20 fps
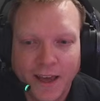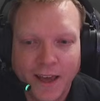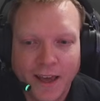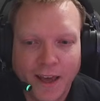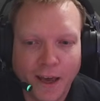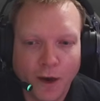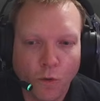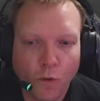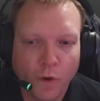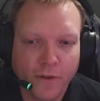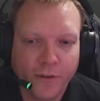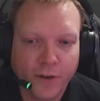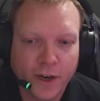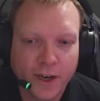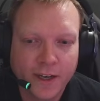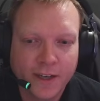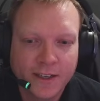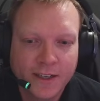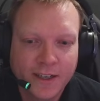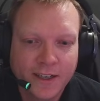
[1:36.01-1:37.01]

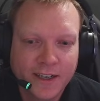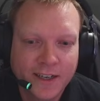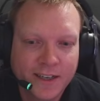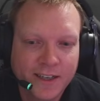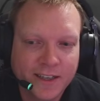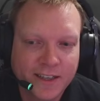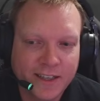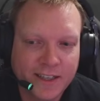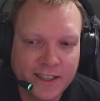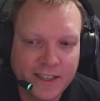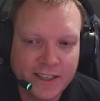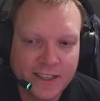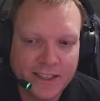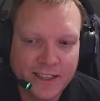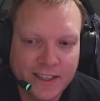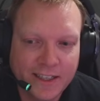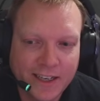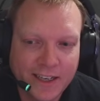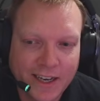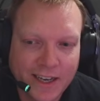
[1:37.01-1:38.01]
However,
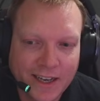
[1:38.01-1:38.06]
the